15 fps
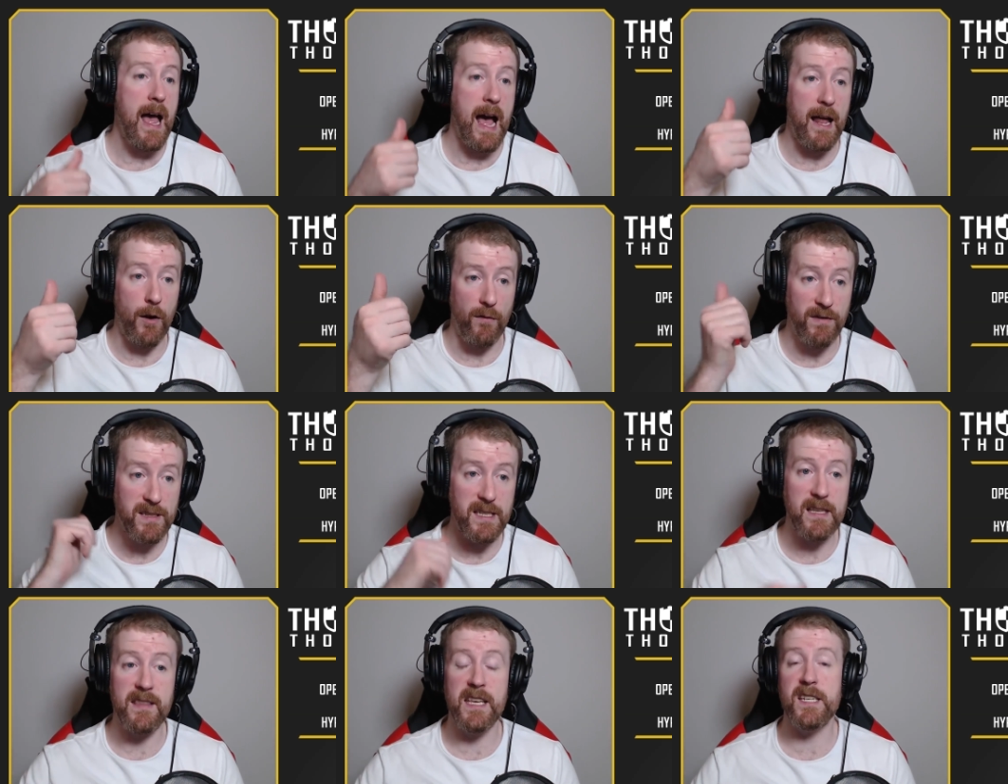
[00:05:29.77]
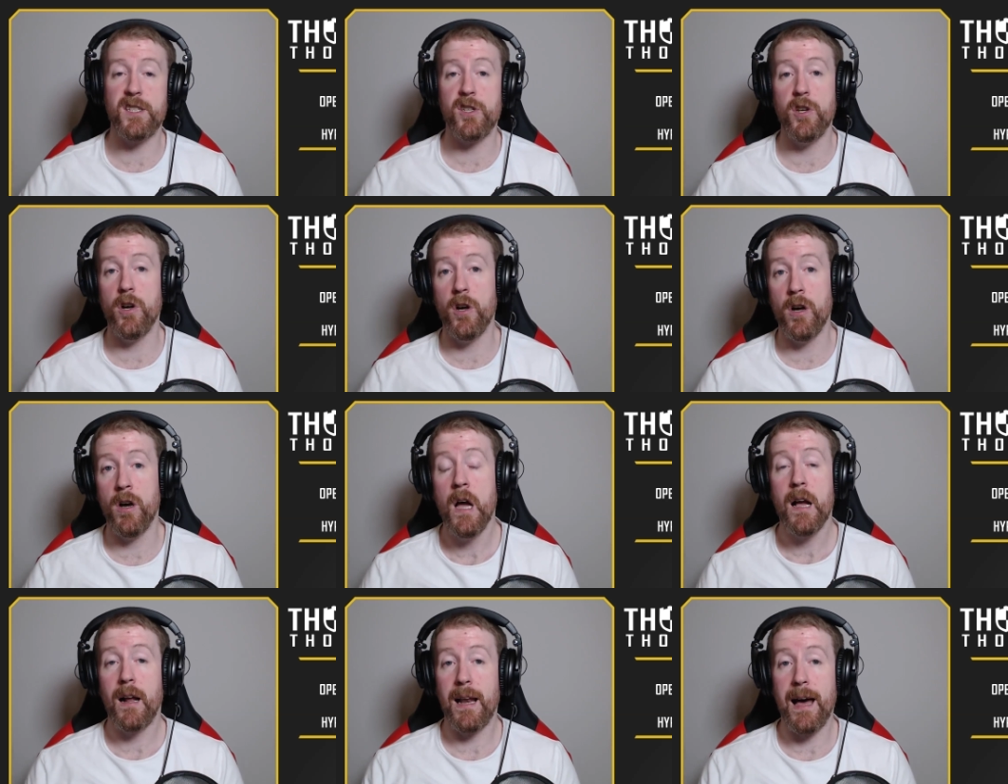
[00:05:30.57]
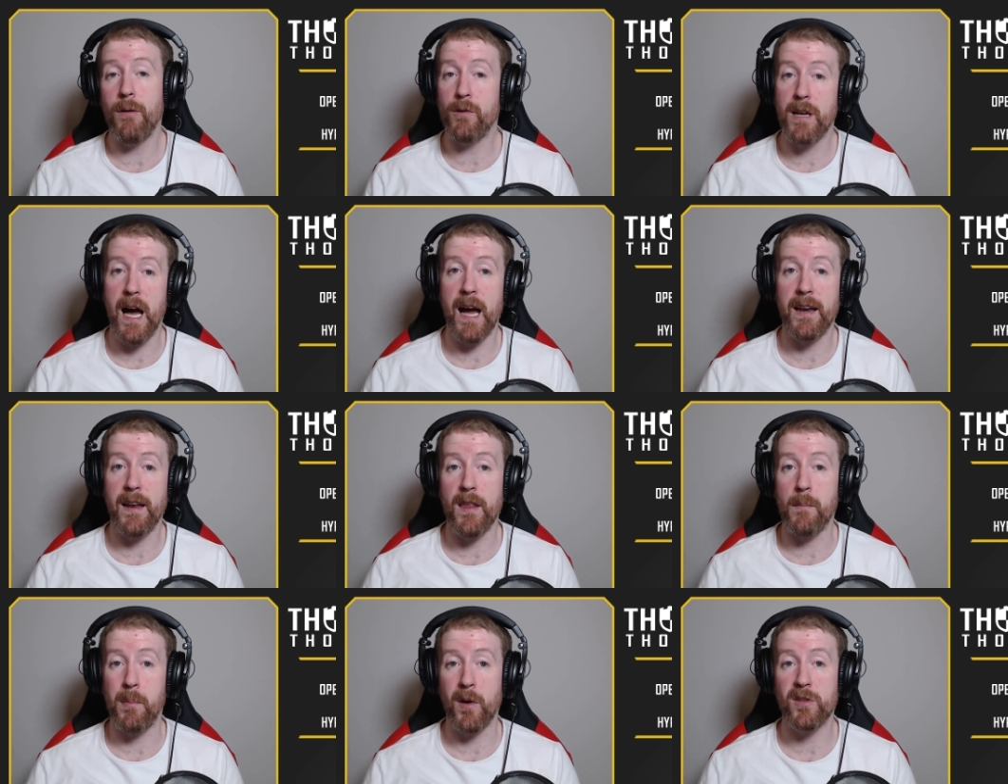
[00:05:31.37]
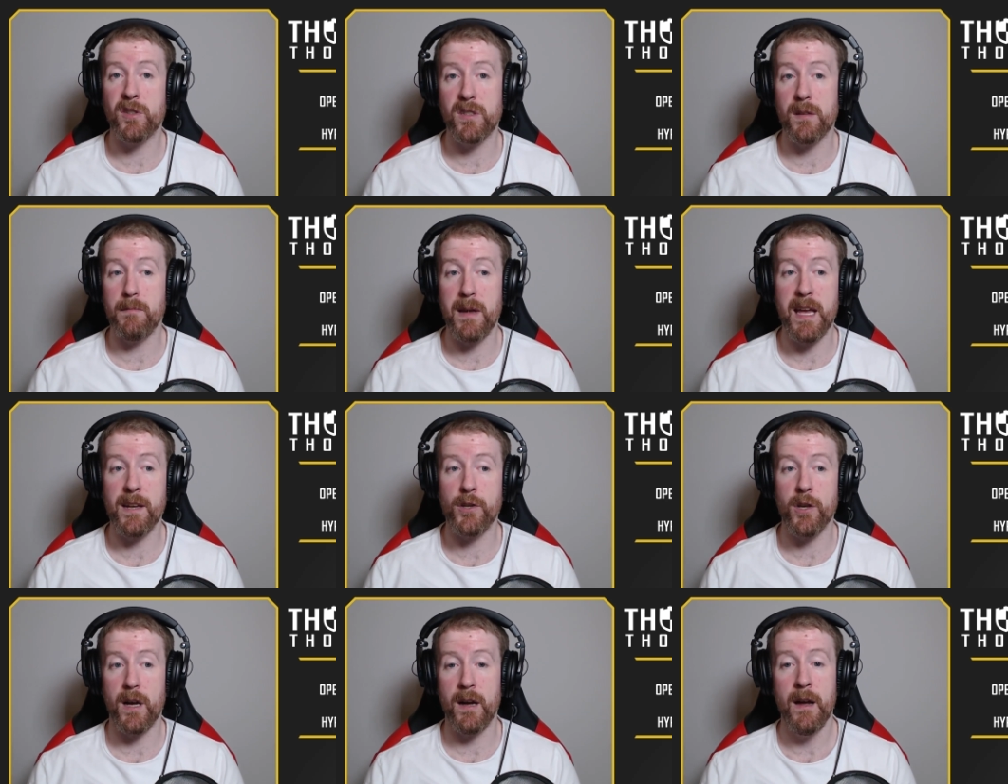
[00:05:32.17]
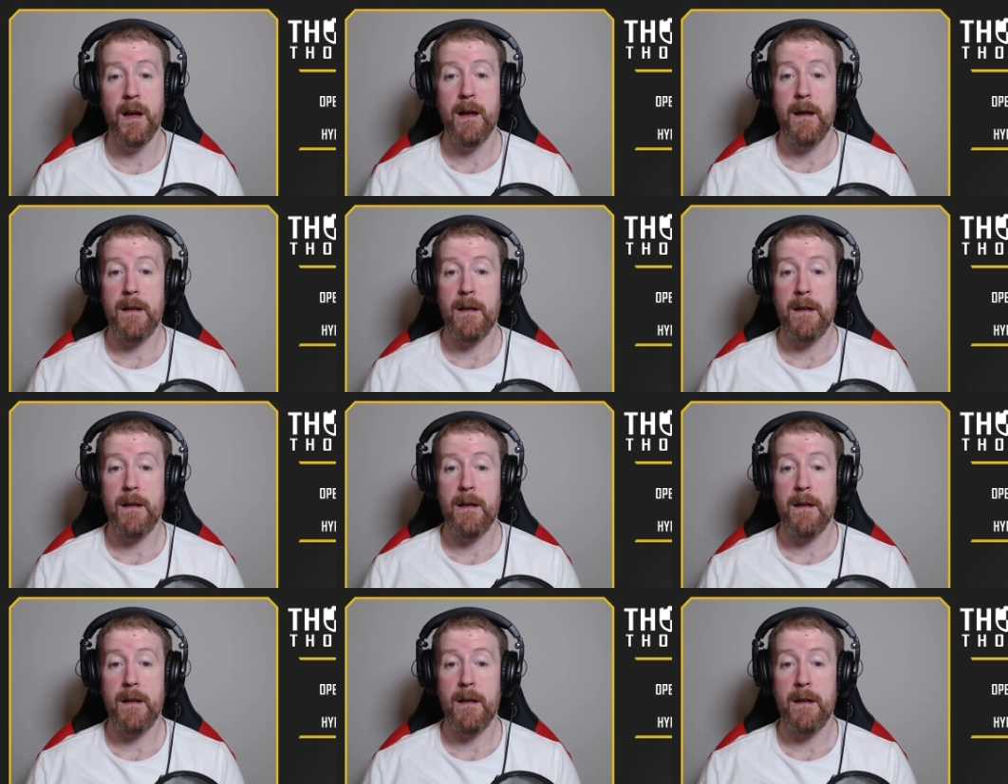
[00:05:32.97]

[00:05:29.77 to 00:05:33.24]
and obviously this year, Cloud9 at the Boston Major,